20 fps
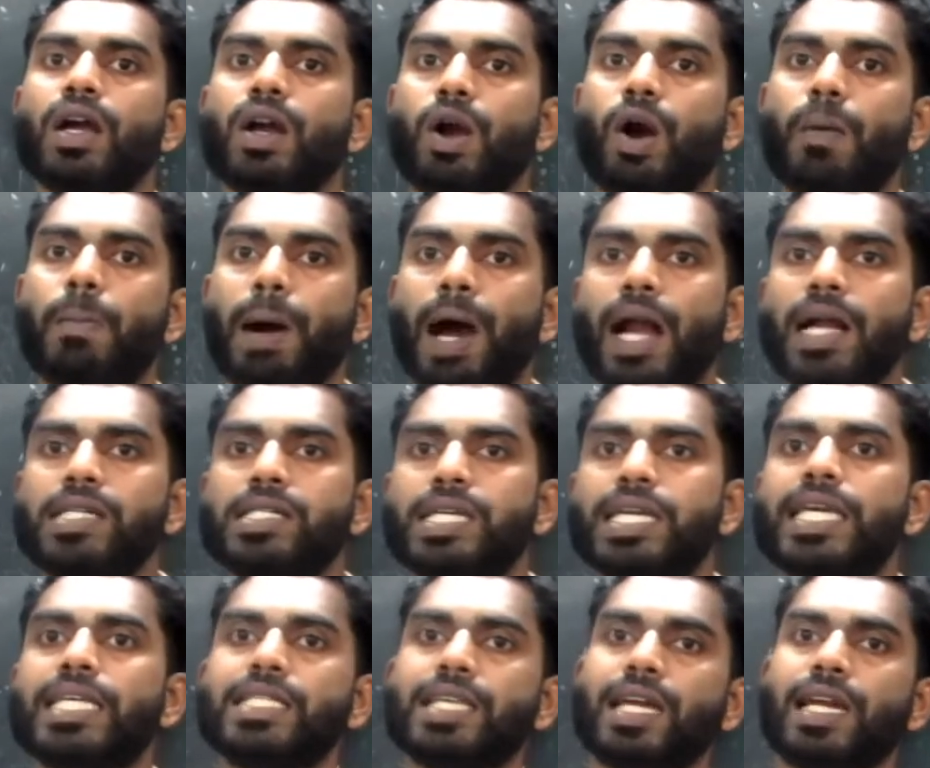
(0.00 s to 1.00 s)

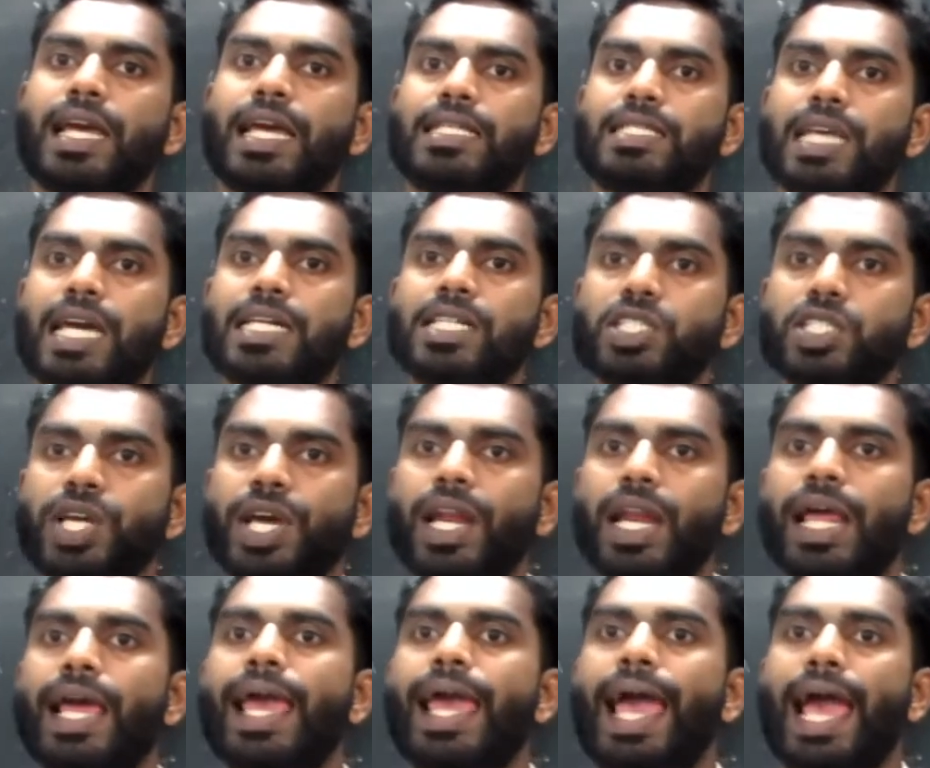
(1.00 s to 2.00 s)
Cobalt is an
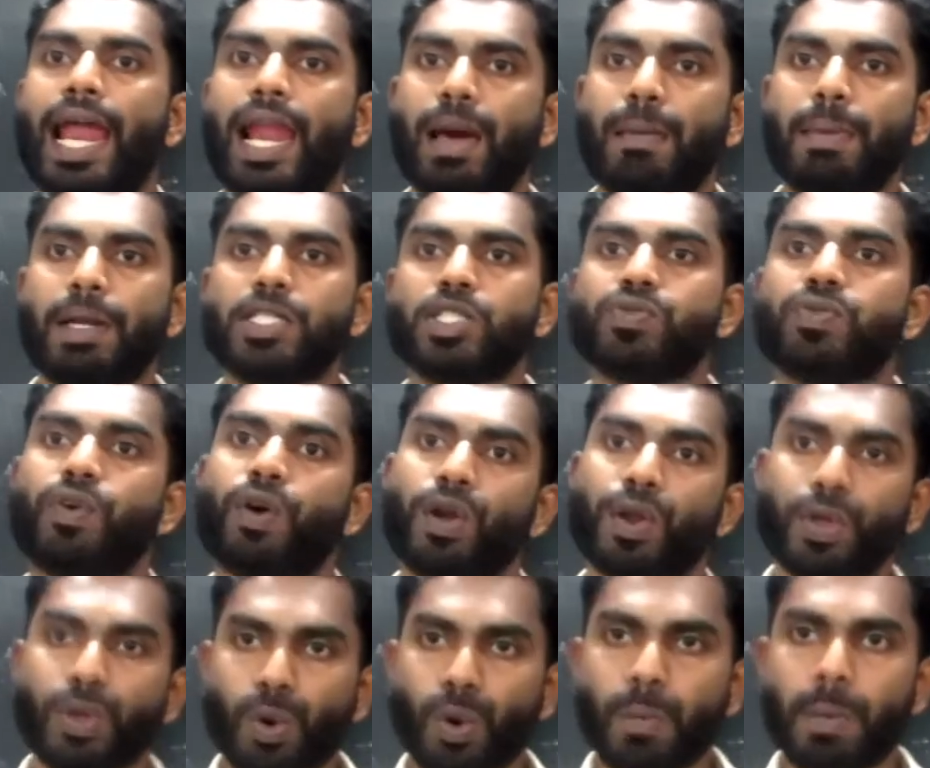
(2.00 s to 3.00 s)
essential element for
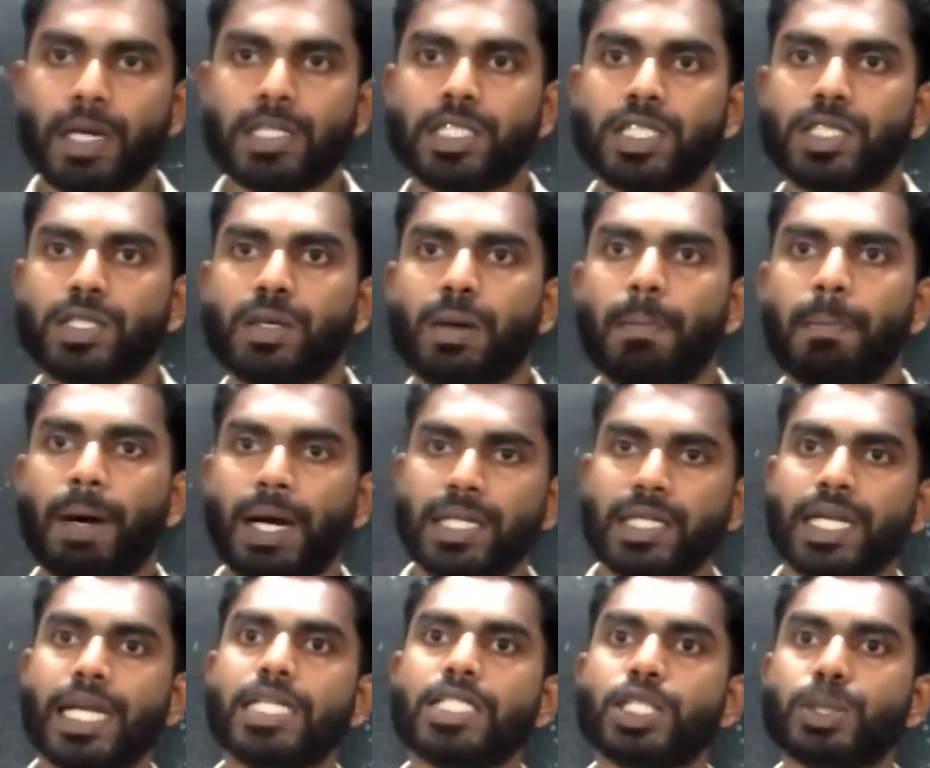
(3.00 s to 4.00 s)
humans,
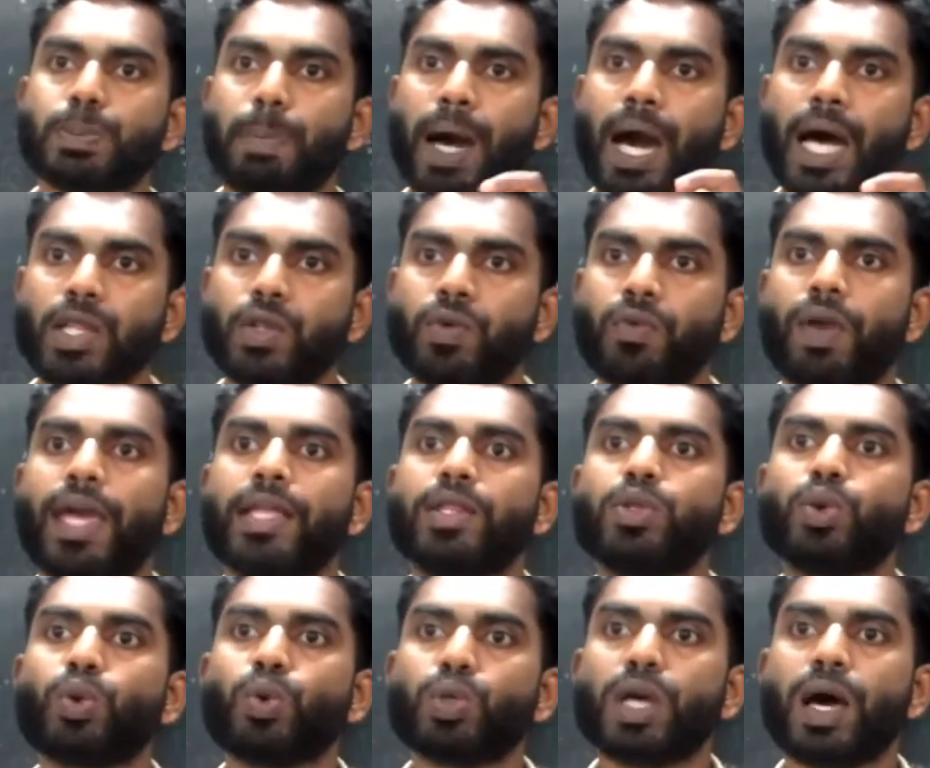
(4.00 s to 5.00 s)
but its
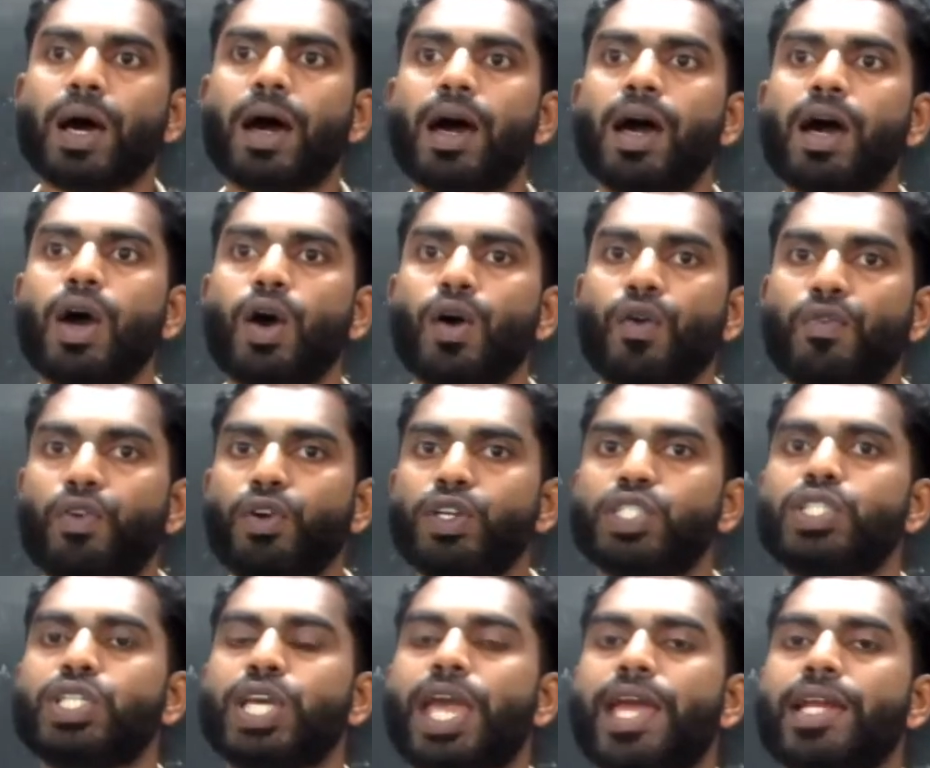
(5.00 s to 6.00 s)
pathway through the
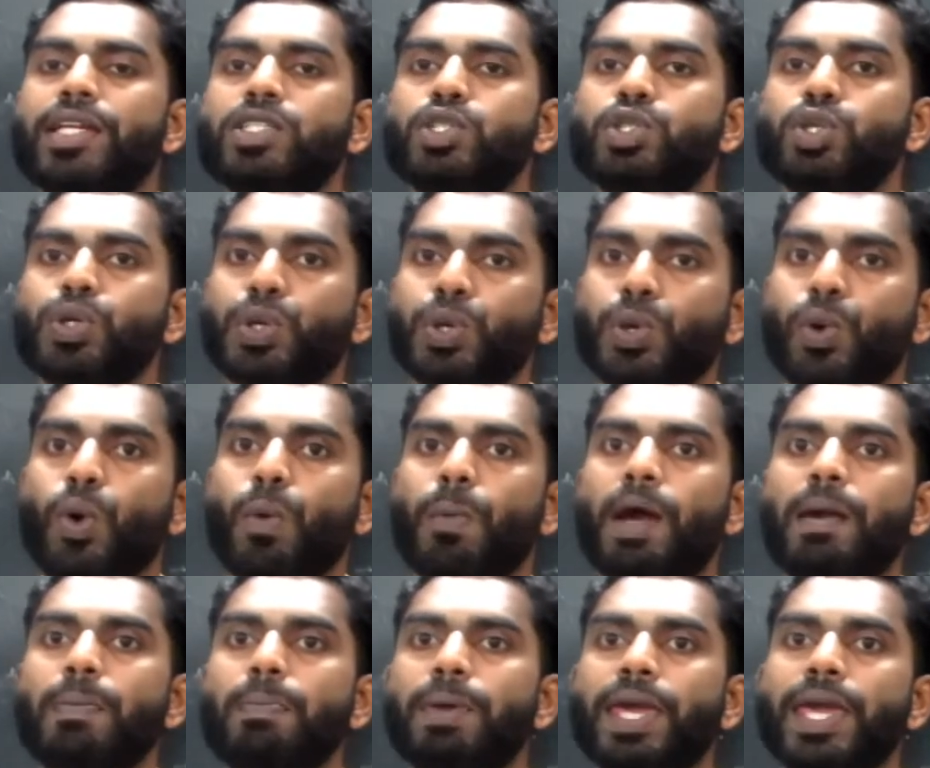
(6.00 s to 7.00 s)
food chain to
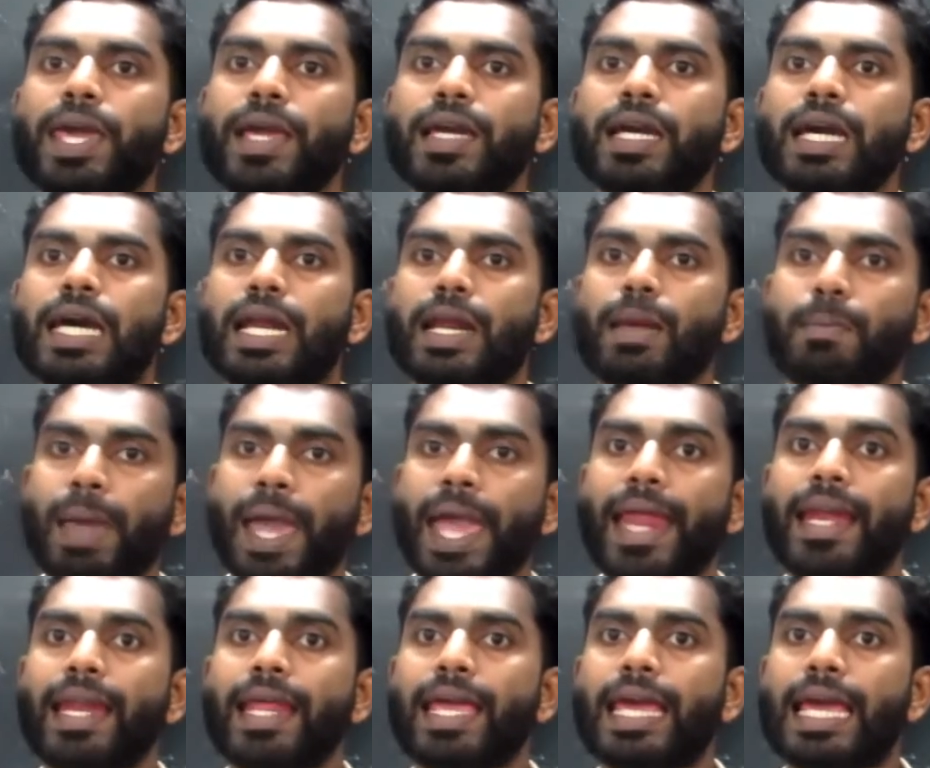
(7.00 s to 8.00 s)
human being
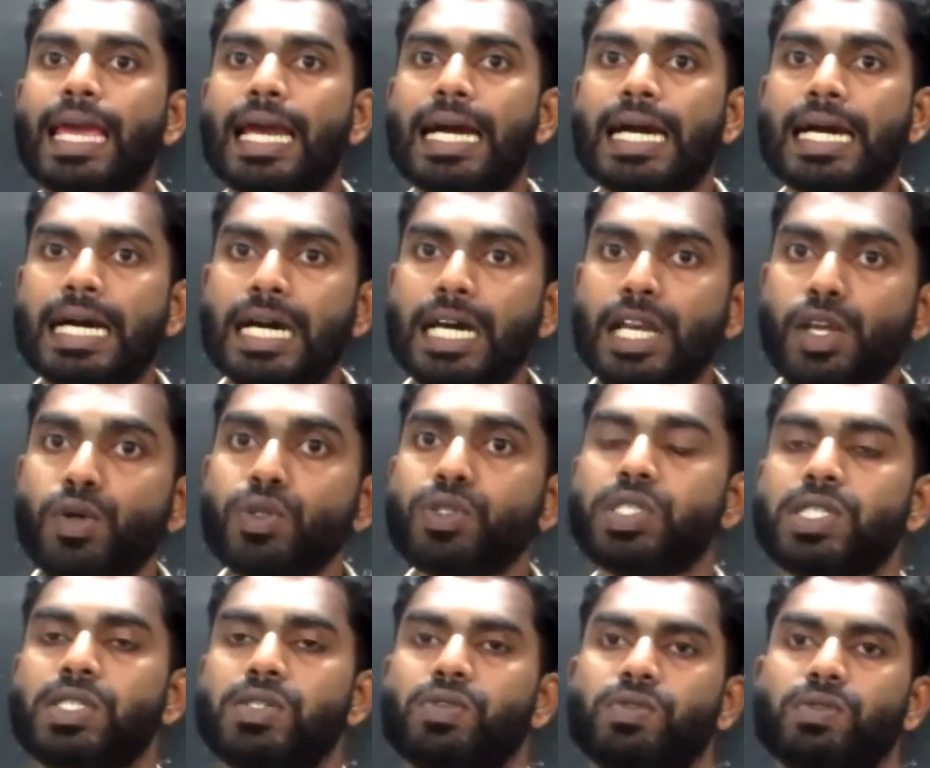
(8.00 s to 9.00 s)
remain
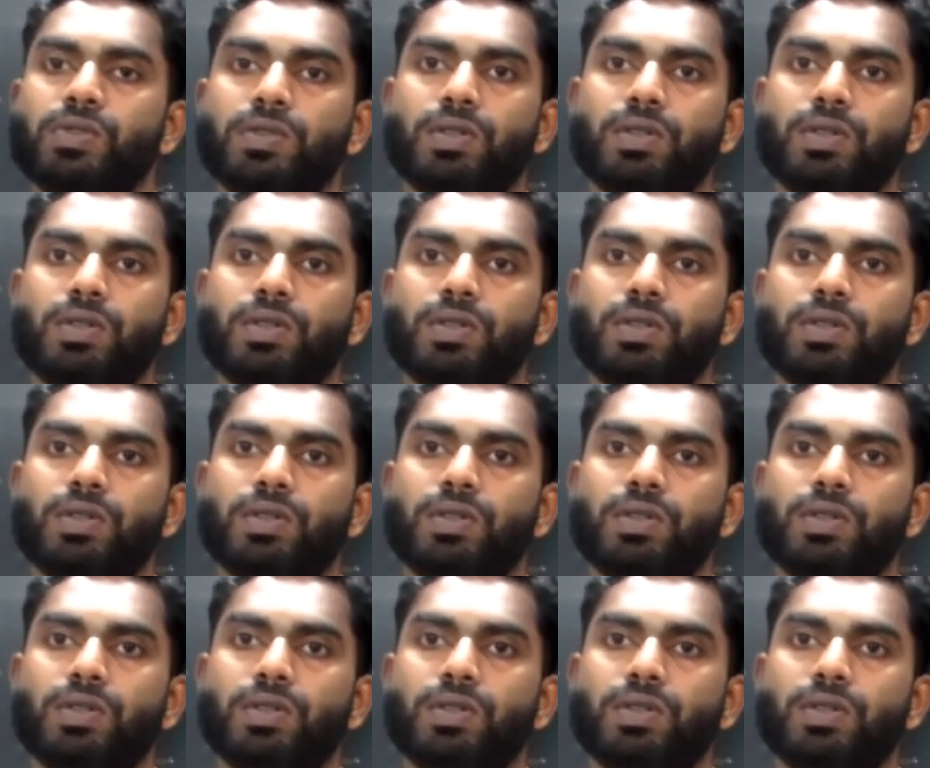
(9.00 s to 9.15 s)
elusive.